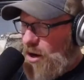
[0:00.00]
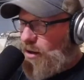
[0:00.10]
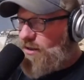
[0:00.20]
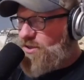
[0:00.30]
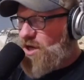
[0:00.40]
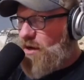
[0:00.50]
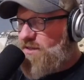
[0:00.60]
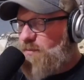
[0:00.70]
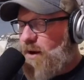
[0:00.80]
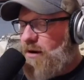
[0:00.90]
Arkansas
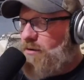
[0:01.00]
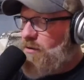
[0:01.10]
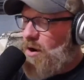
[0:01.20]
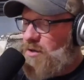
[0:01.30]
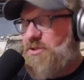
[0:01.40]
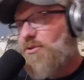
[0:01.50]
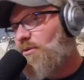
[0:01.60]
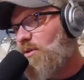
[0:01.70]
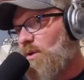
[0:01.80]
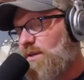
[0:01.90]
is where her heart
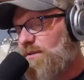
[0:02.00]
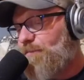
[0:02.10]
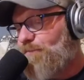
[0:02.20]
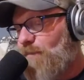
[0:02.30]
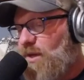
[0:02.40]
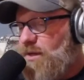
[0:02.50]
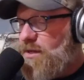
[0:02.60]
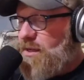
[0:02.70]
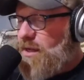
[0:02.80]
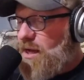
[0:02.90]
truly was.
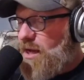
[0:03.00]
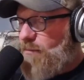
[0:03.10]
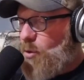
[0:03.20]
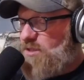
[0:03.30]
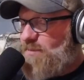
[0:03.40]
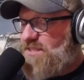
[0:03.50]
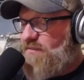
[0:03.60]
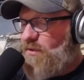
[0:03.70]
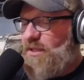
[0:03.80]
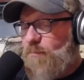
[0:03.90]
More
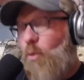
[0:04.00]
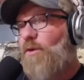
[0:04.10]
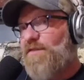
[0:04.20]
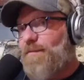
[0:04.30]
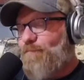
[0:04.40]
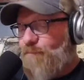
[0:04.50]
specifically, Morrilton.